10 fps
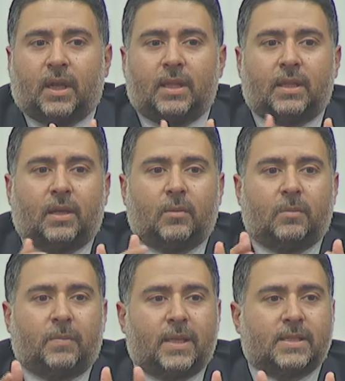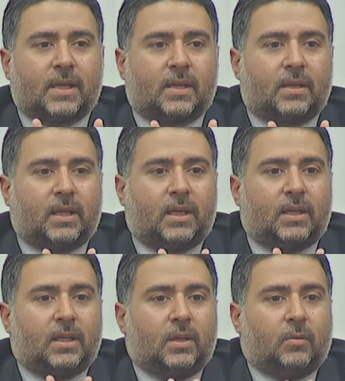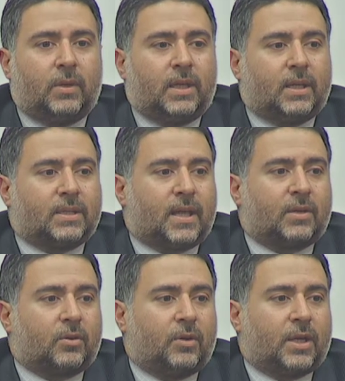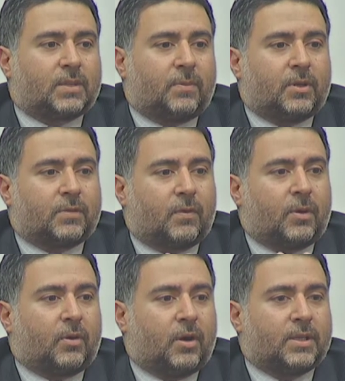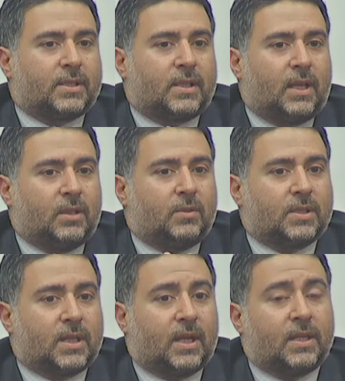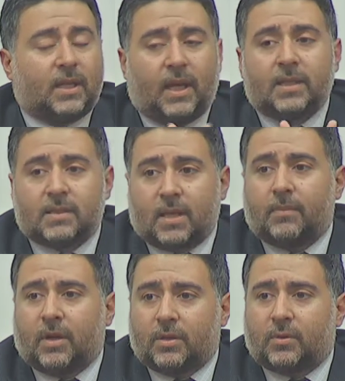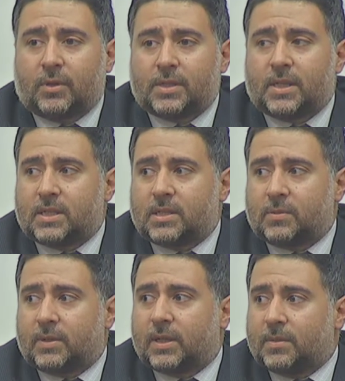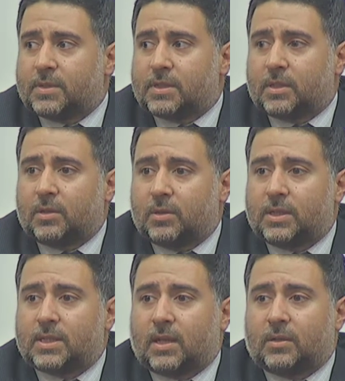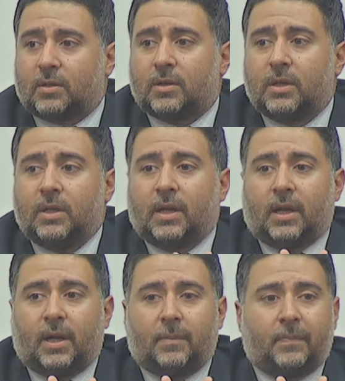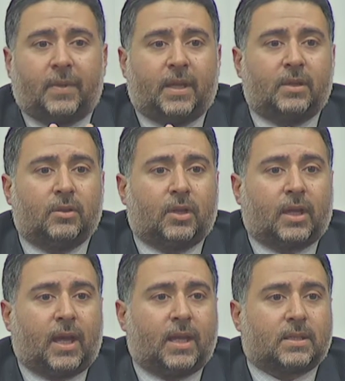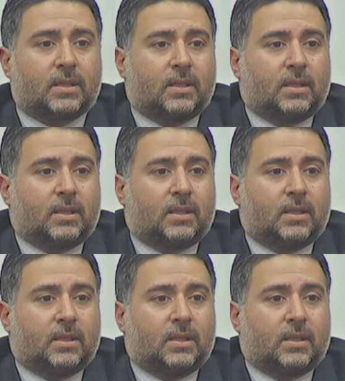and they're basically, we get technical experts from across state and USAID and some other organizations when it comes to security sector, and look at